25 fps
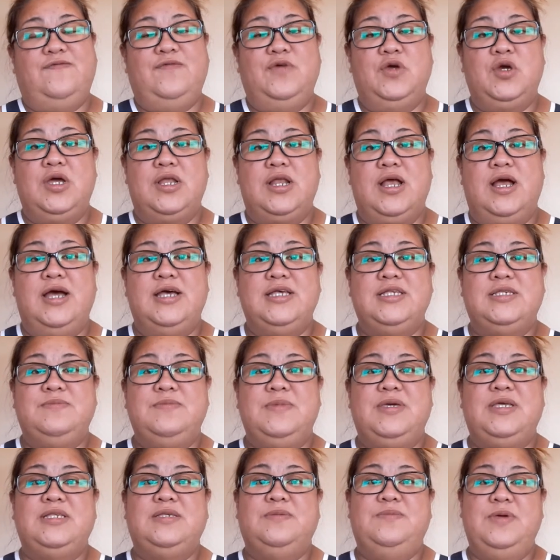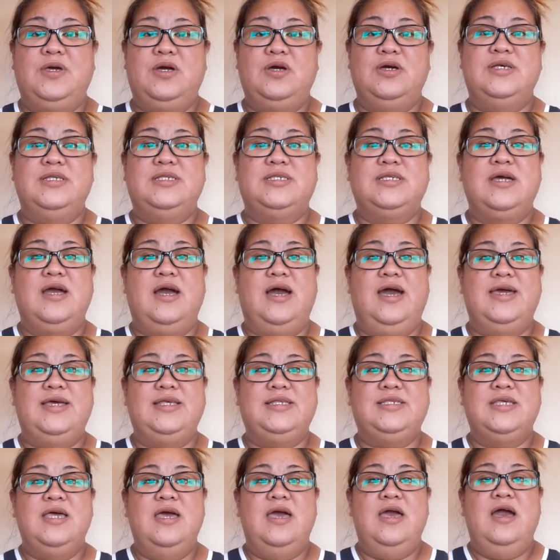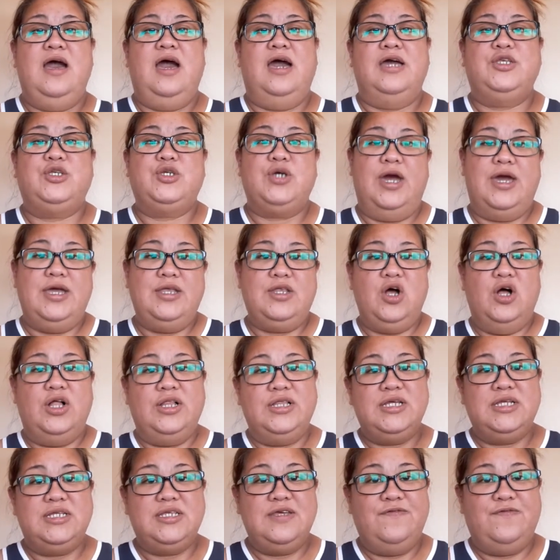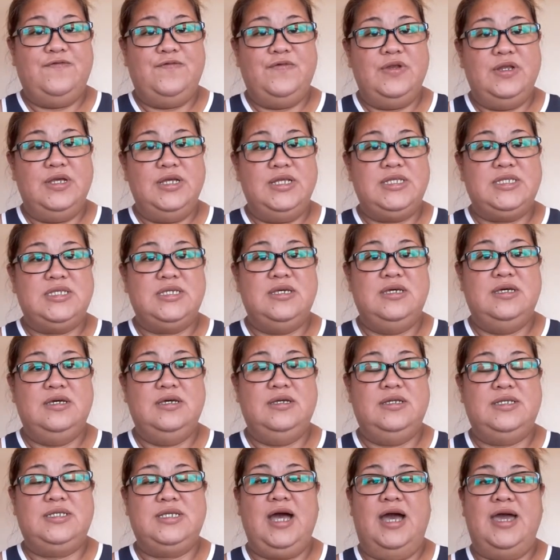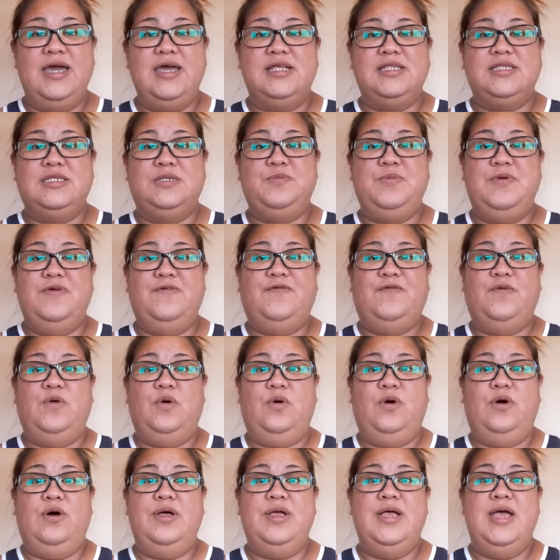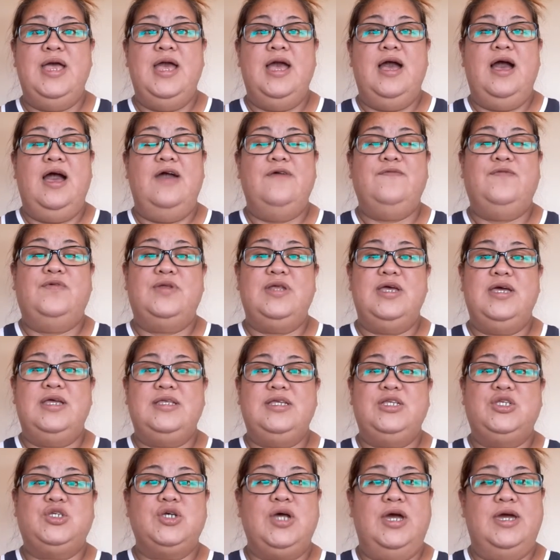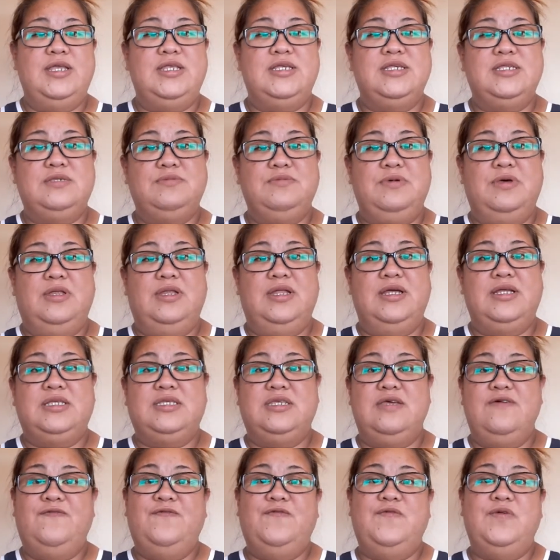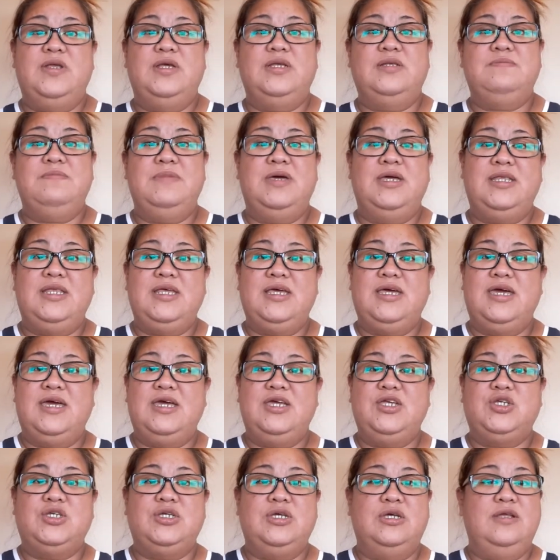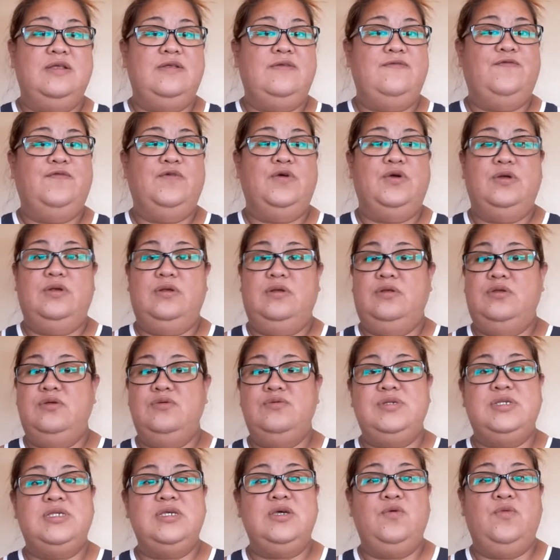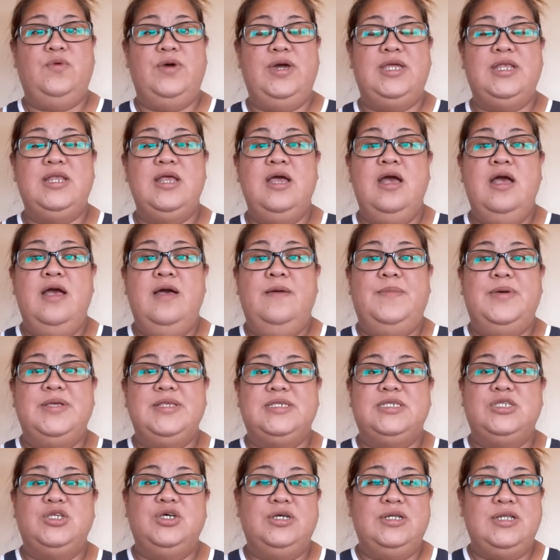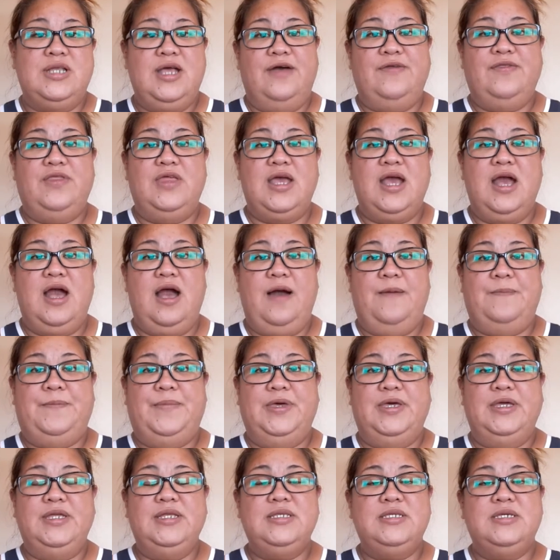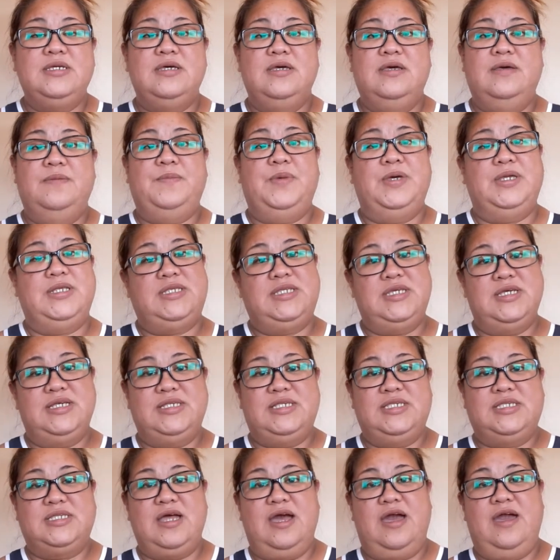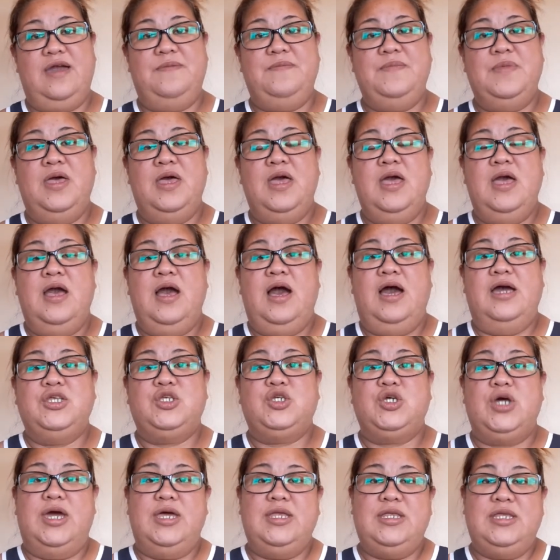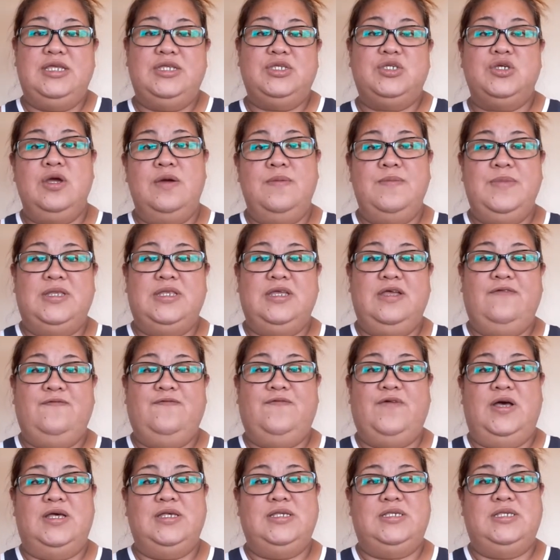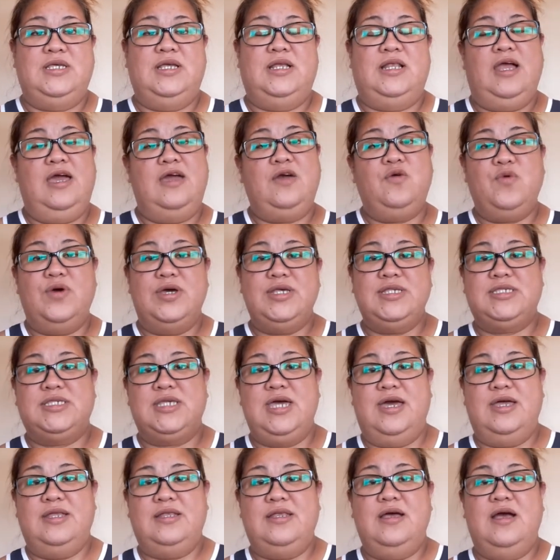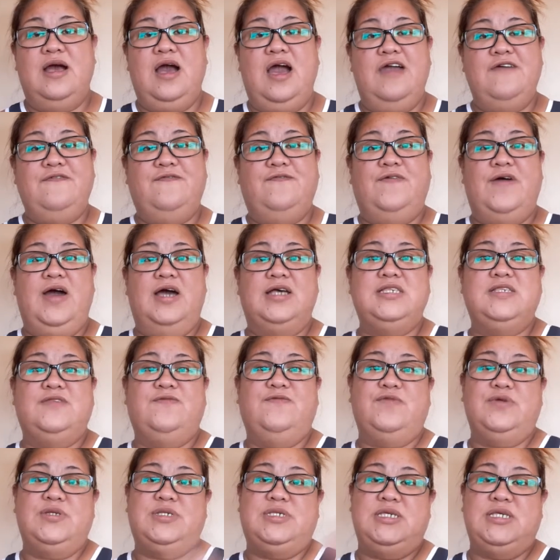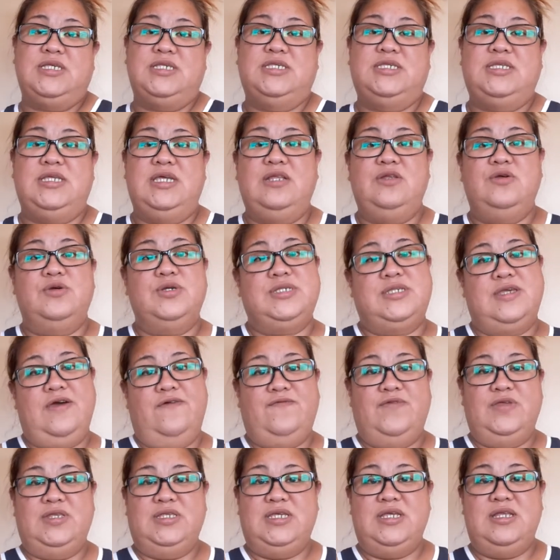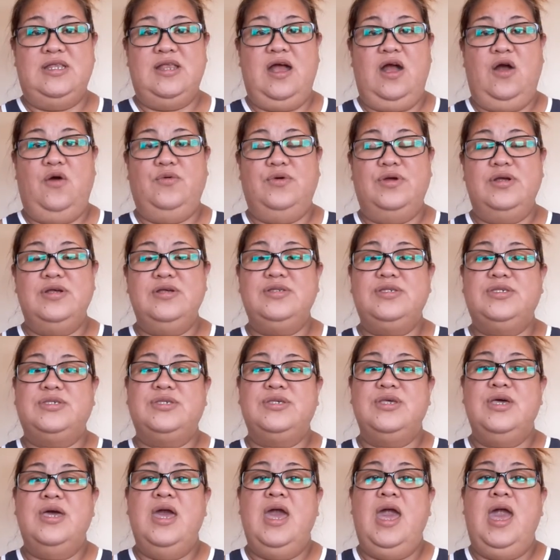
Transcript: if you're gonna ask me? It's because, guys, I tried all the different diets before. I've already tried as well, like different medication for losing weight, but still nothing happened. But this time, I tried intermittent fasting. Like I said, I fast for 16 or 17 hours.